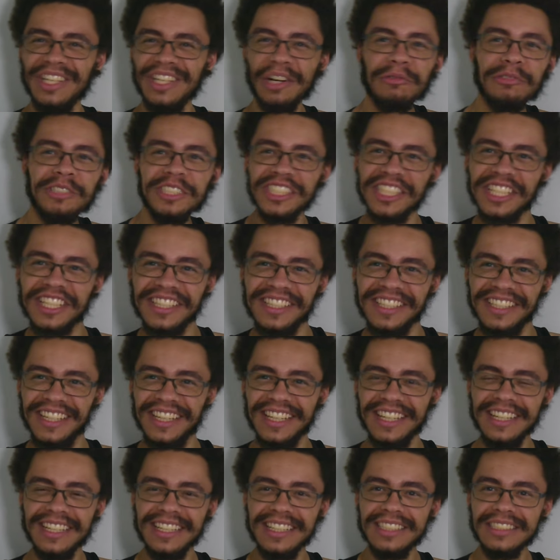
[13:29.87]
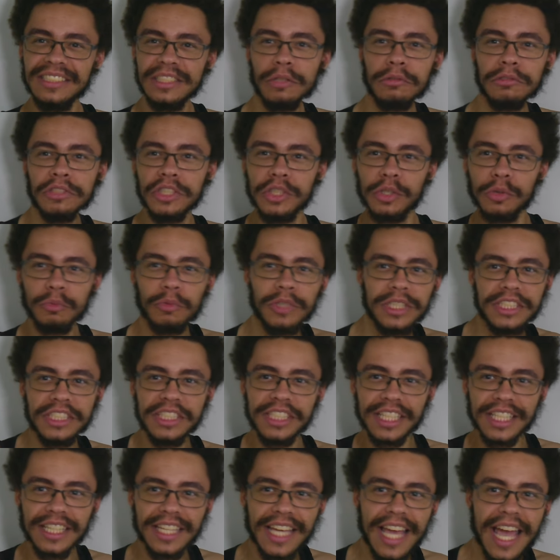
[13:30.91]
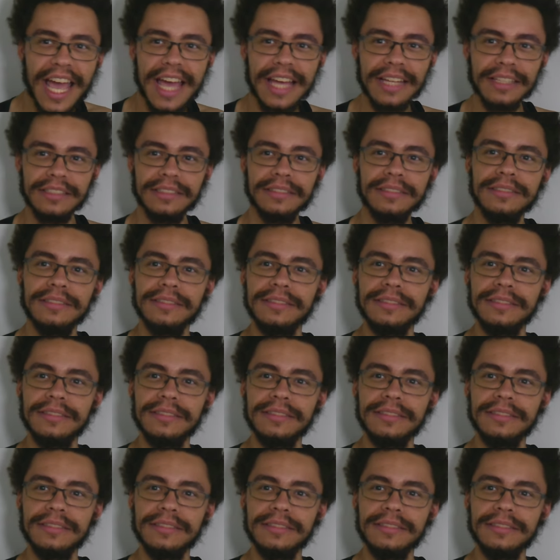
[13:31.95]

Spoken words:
Don't ya? Don't you wish your cat?